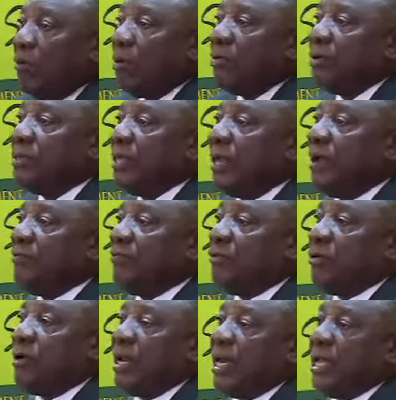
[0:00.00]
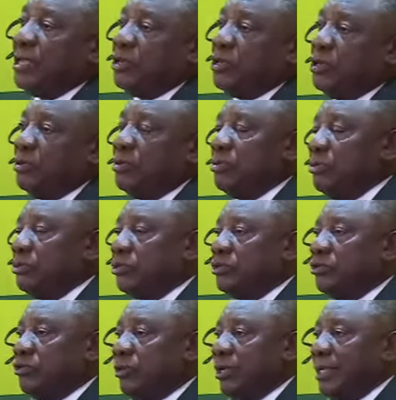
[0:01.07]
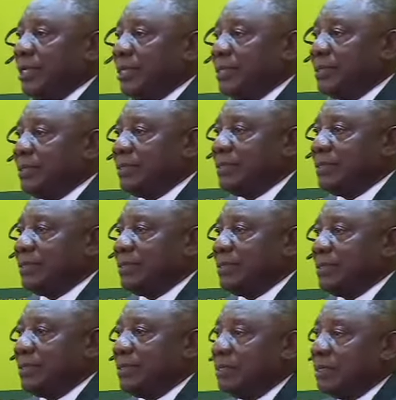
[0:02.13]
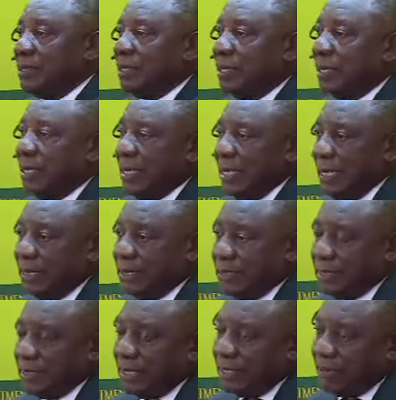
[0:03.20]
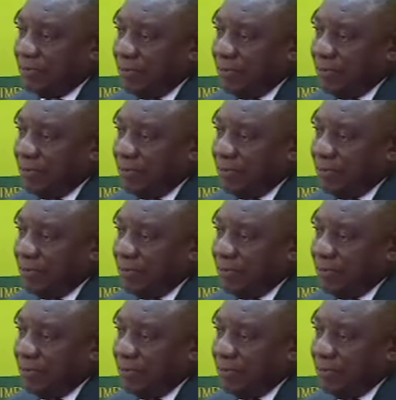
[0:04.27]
We would therefore like you to join us, yes, as